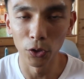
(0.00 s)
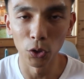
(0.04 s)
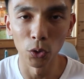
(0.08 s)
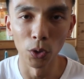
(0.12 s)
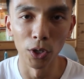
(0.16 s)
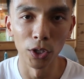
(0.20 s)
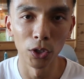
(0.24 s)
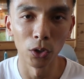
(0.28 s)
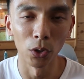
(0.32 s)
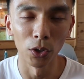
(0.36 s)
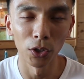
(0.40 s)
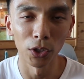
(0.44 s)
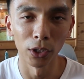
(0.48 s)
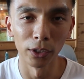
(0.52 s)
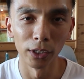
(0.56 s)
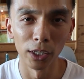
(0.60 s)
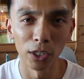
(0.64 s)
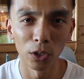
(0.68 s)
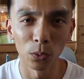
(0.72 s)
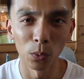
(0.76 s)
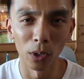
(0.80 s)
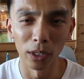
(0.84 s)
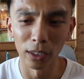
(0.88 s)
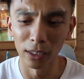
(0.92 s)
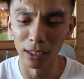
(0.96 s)
soy sauce on
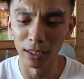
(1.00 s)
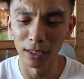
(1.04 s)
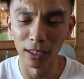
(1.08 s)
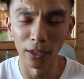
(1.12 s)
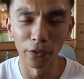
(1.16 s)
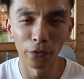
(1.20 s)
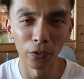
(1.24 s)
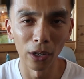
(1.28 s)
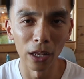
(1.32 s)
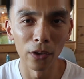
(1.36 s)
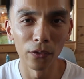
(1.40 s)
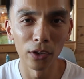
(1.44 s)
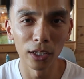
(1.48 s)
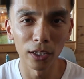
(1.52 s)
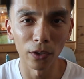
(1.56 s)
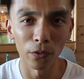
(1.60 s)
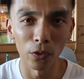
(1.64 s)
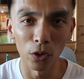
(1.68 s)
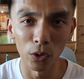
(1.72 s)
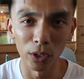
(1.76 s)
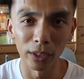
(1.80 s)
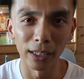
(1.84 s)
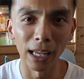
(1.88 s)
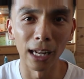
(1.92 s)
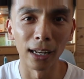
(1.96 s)
this one because the flavors are
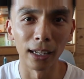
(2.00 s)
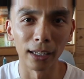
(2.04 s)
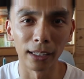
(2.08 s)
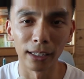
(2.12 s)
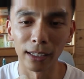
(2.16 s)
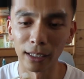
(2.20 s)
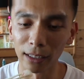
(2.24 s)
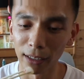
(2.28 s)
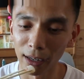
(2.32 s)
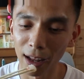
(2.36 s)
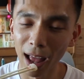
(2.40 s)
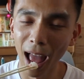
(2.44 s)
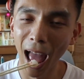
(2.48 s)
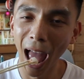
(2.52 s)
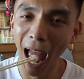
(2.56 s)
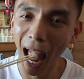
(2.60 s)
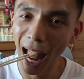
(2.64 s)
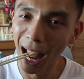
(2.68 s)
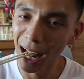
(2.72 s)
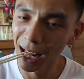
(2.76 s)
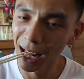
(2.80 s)
very delicate. It's